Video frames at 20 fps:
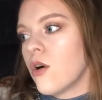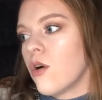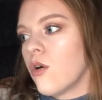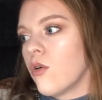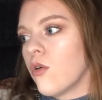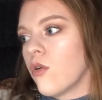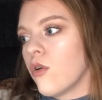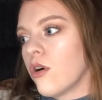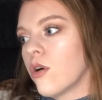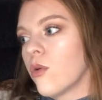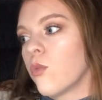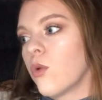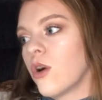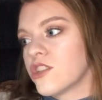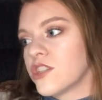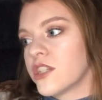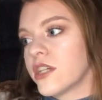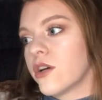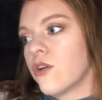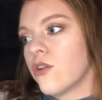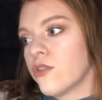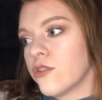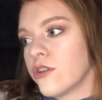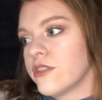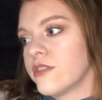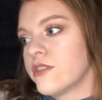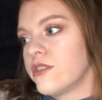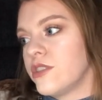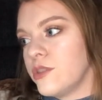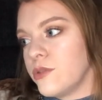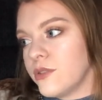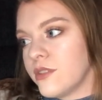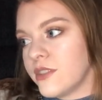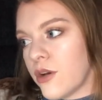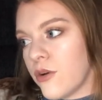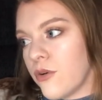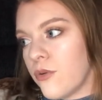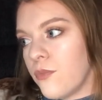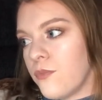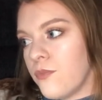or watching others do
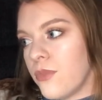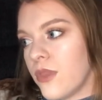so.